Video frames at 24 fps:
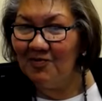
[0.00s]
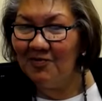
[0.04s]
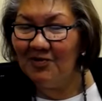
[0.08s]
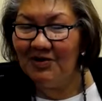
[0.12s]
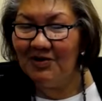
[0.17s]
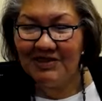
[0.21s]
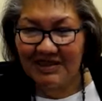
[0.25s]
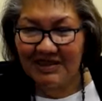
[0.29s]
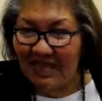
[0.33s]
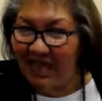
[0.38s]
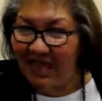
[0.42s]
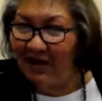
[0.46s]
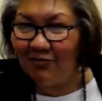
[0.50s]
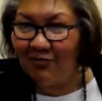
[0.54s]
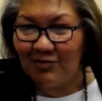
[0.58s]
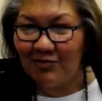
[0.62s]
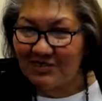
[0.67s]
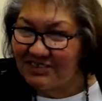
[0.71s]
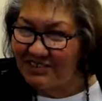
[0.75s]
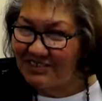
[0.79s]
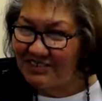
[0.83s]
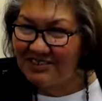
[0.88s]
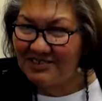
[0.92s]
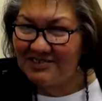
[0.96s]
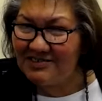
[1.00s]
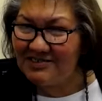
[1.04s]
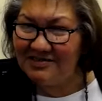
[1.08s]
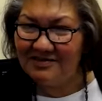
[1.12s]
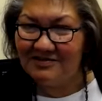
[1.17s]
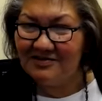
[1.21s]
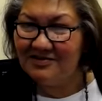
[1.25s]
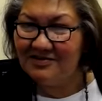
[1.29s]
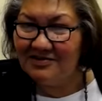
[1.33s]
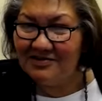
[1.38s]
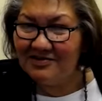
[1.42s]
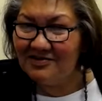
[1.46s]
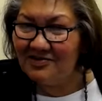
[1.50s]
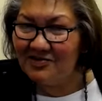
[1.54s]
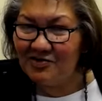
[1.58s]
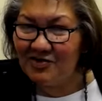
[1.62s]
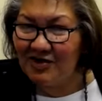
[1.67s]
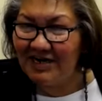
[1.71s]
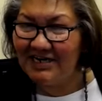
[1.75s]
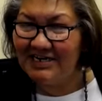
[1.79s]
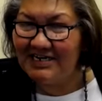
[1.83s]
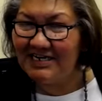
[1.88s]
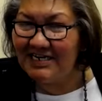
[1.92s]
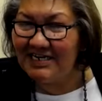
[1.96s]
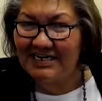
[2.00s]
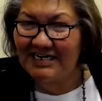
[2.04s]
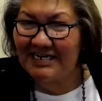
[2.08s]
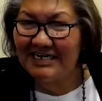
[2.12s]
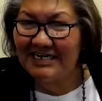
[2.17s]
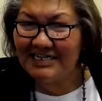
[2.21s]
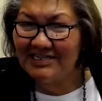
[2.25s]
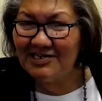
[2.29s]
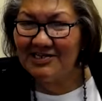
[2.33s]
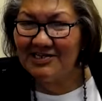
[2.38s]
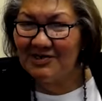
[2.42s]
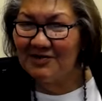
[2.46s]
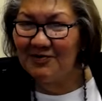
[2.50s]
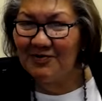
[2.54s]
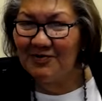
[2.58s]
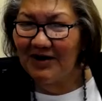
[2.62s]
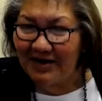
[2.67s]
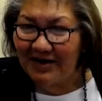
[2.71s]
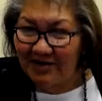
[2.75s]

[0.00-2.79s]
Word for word: what that was trying to get to.